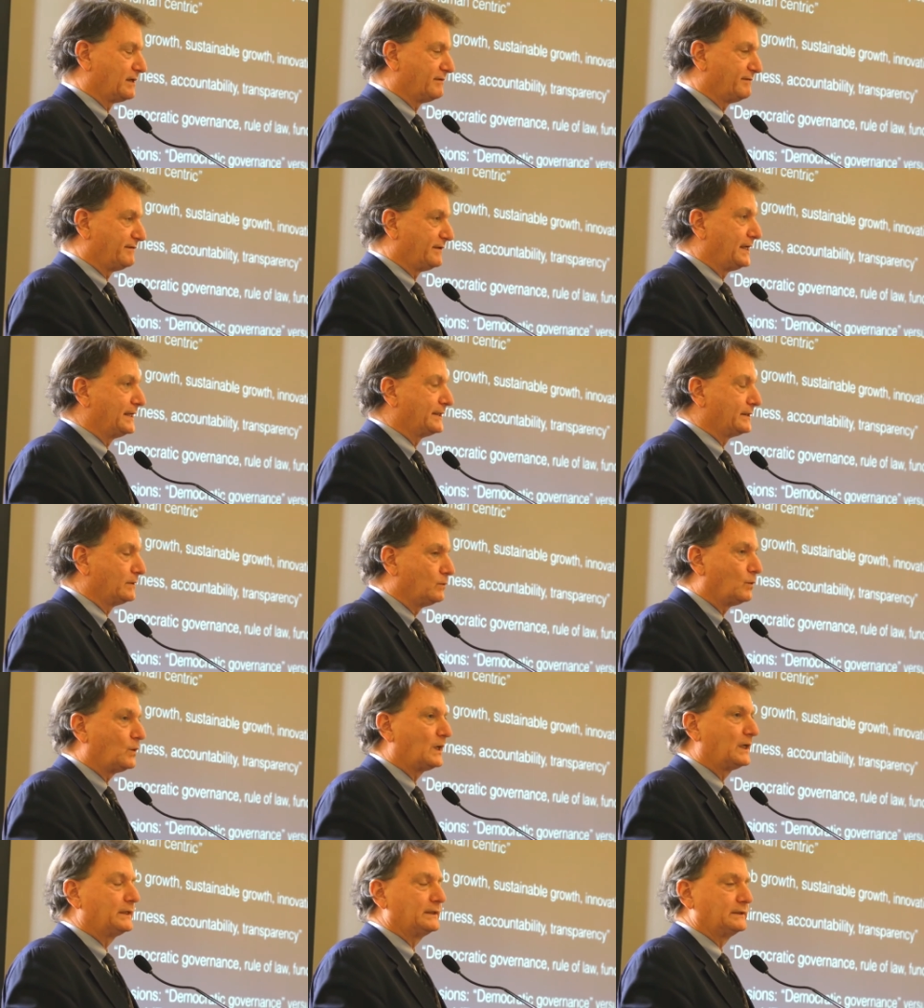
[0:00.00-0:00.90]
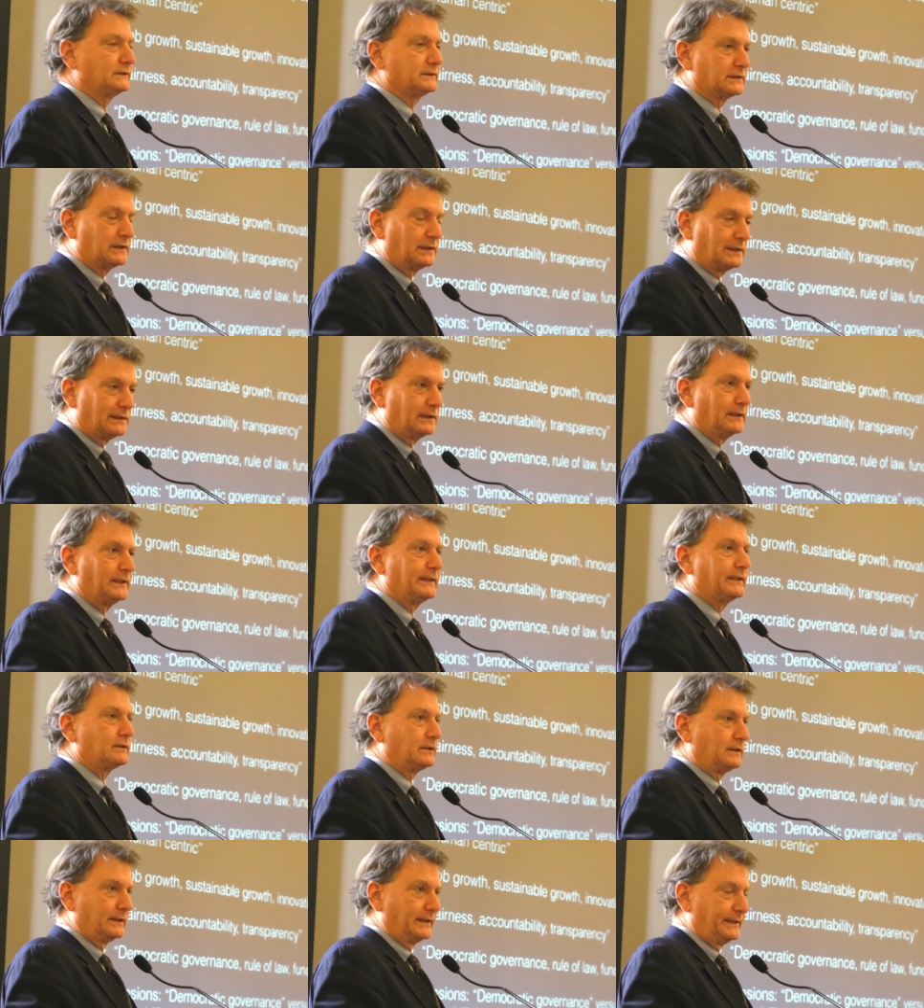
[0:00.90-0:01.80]
And one is
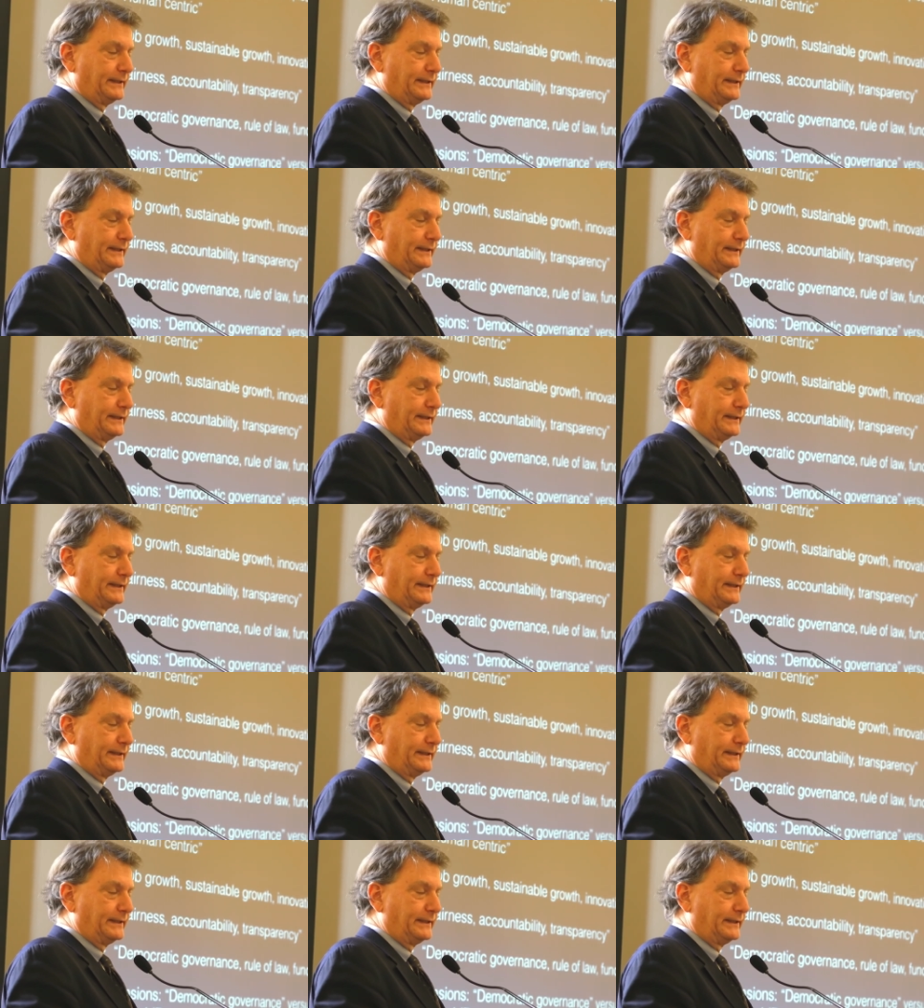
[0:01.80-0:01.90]
clearly